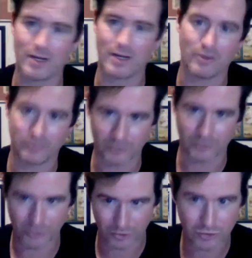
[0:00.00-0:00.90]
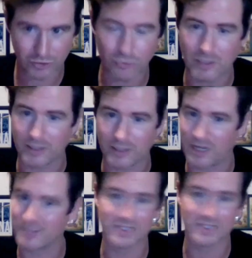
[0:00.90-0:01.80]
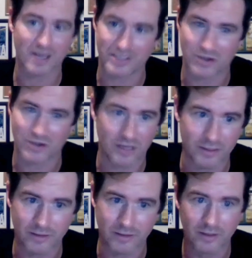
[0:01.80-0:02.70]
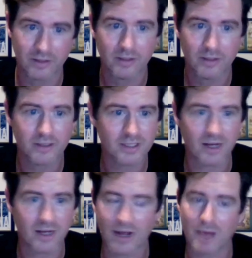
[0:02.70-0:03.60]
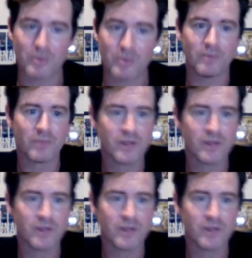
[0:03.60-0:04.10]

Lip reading: now there's too many. Ozzy's got to start hitting. It's got to happen.